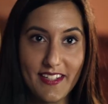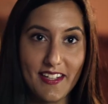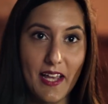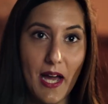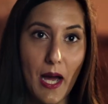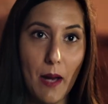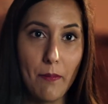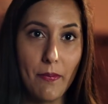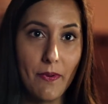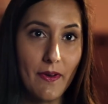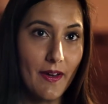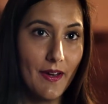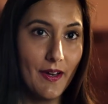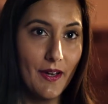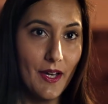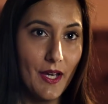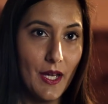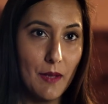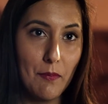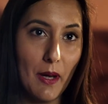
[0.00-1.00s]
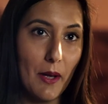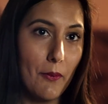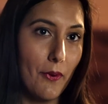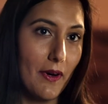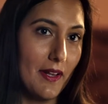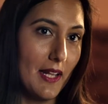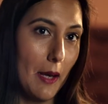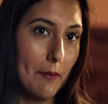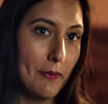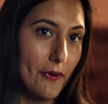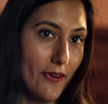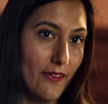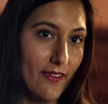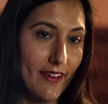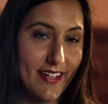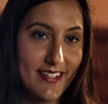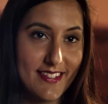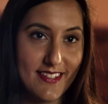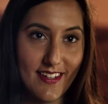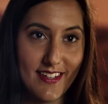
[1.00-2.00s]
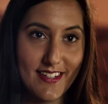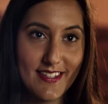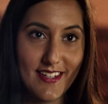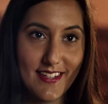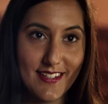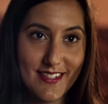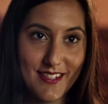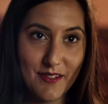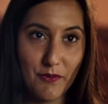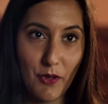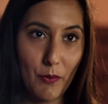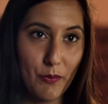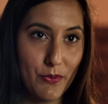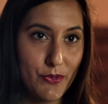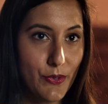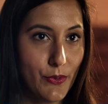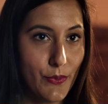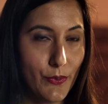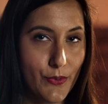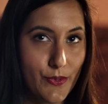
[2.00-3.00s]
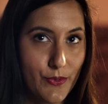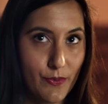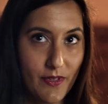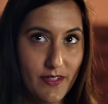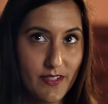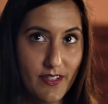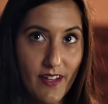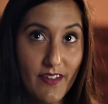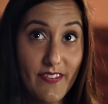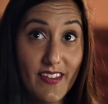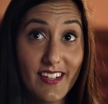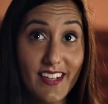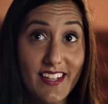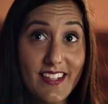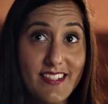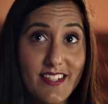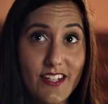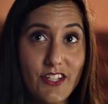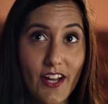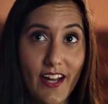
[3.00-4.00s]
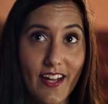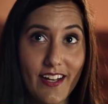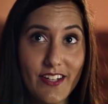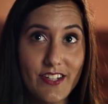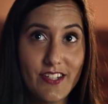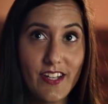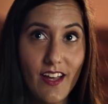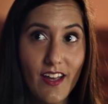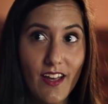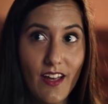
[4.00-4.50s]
in a lab might wear a lab coat like a scientist and work with tools, which I think needs to change.